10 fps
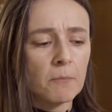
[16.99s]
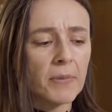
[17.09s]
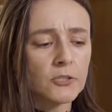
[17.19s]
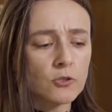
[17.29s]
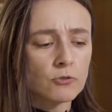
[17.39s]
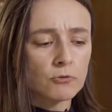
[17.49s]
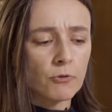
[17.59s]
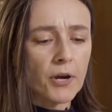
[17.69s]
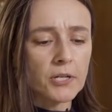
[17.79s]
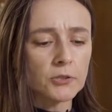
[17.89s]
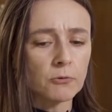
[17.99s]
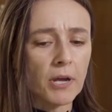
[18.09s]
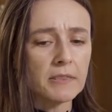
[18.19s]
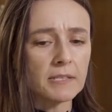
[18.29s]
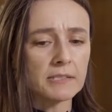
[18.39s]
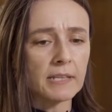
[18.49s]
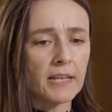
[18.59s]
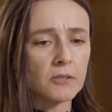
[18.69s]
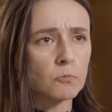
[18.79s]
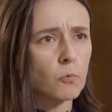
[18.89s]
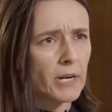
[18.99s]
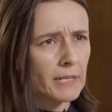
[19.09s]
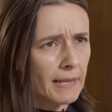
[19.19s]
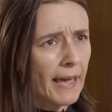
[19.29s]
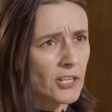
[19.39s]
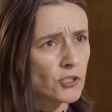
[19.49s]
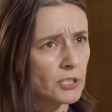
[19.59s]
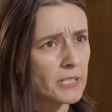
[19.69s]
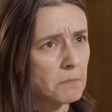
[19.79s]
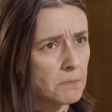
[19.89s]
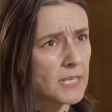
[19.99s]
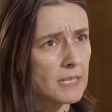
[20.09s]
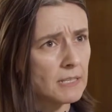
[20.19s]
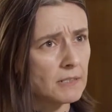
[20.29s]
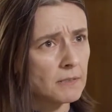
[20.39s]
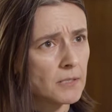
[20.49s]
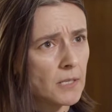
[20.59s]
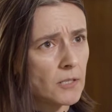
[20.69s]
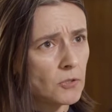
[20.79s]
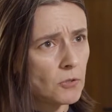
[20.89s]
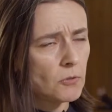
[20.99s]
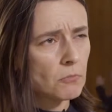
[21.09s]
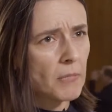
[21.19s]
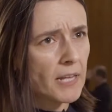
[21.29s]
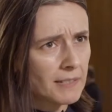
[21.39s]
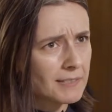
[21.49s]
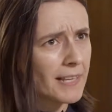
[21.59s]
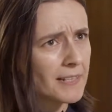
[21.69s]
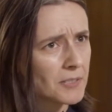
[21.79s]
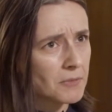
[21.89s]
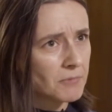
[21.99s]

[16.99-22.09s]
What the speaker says: But you struggle to understand what it actually means. You understand